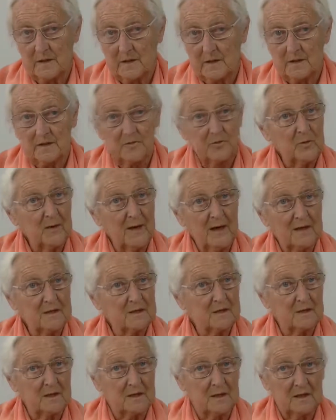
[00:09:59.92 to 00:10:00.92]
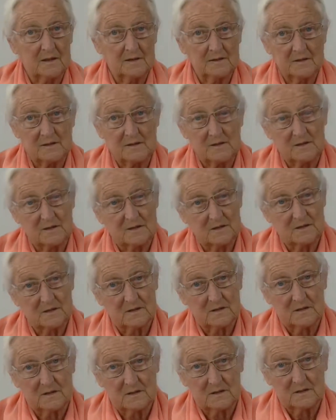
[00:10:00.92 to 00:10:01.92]
And if we hadn't learnt
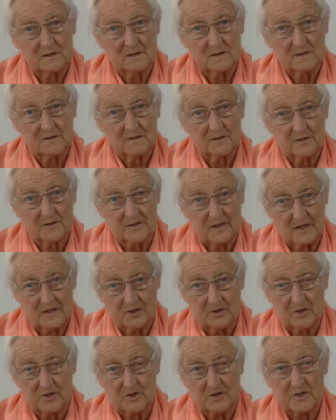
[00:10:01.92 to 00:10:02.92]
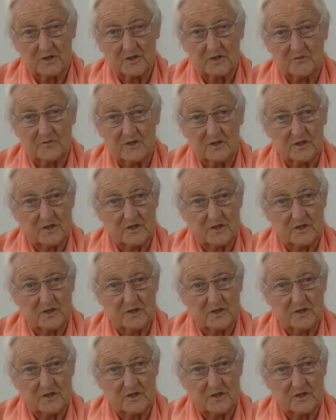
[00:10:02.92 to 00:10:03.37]
the dangers of the